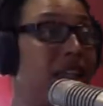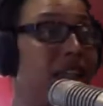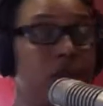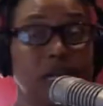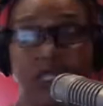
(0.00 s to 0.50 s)

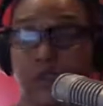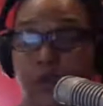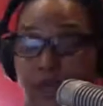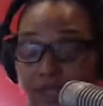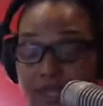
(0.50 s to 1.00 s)
That's what I'll leave
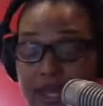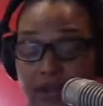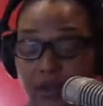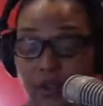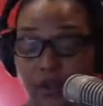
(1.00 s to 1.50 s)
you with this
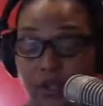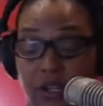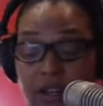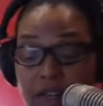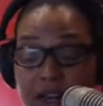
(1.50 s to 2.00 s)
afternoon.
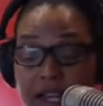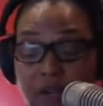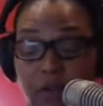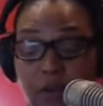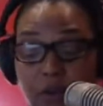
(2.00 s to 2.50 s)
Find a
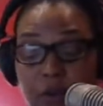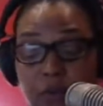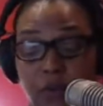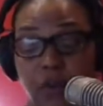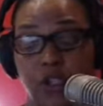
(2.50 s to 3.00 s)
group of
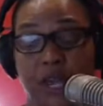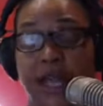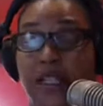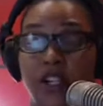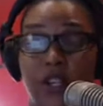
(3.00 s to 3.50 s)
people who
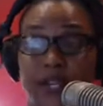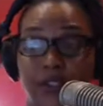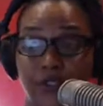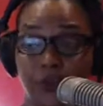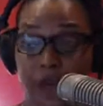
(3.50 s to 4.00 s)
challenge and
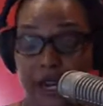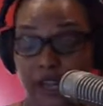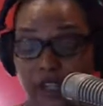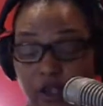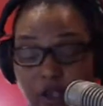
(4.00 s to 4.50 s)

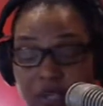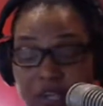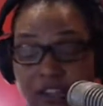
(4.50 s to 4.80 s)
inspire you.